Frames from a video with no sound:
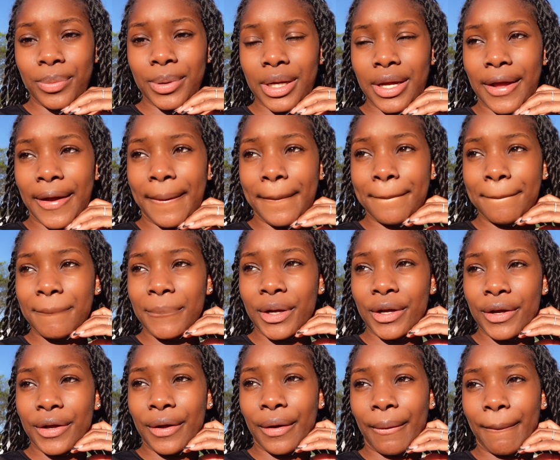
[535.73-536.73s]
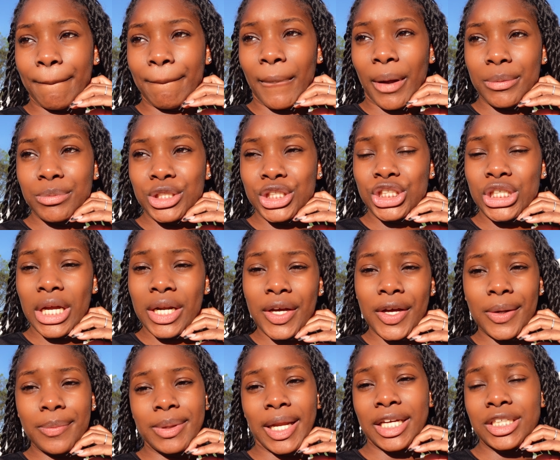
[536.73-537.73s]
But um, I'm just trying to
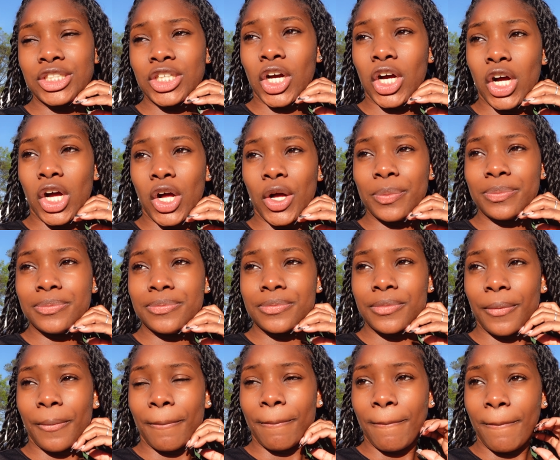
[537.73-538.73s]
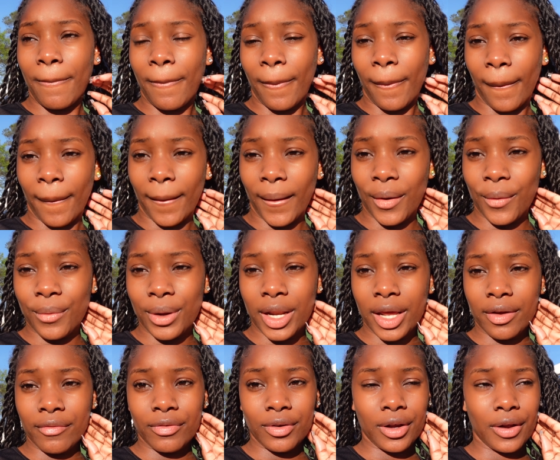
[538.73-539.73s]
update y'all or
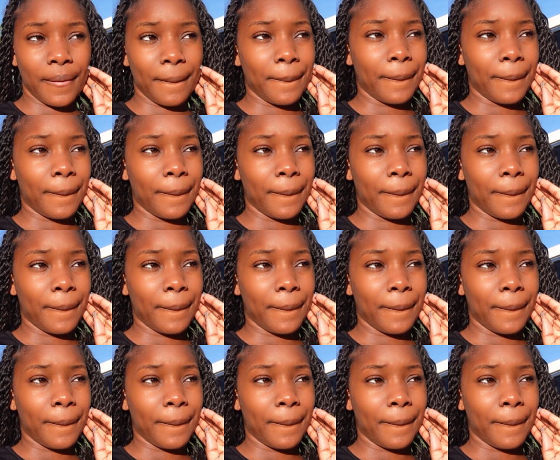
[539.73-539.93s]
whatever.